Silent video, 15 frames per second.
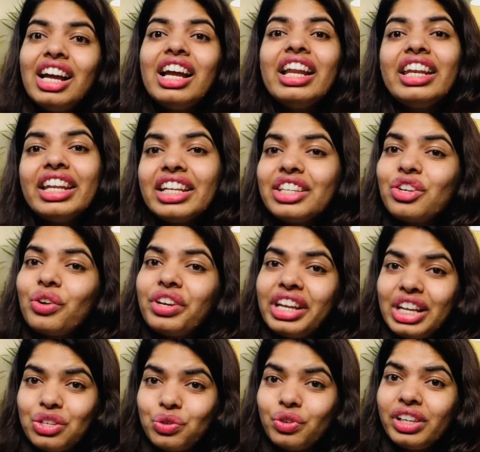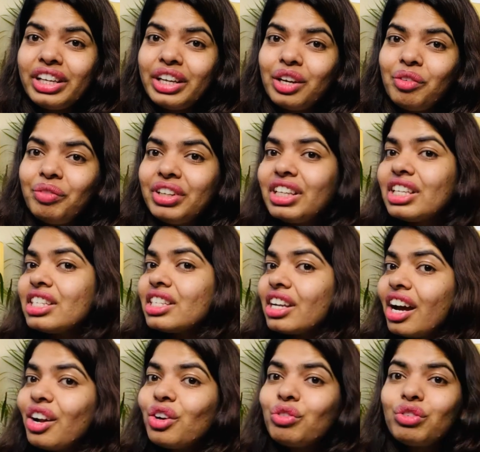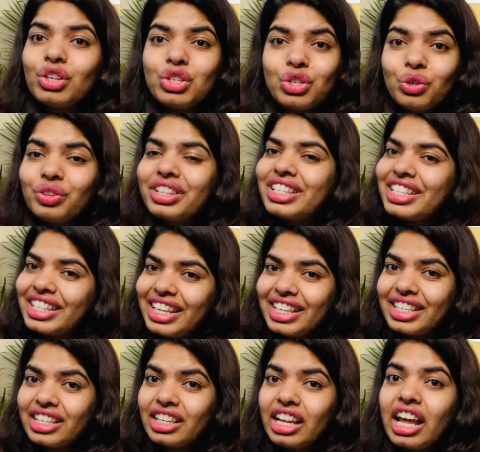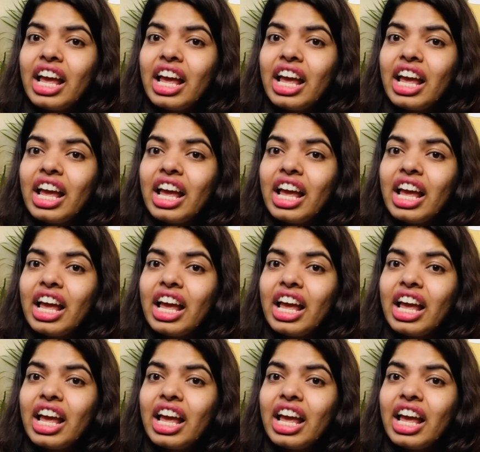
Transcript: let your natural hair be the star of the show this season.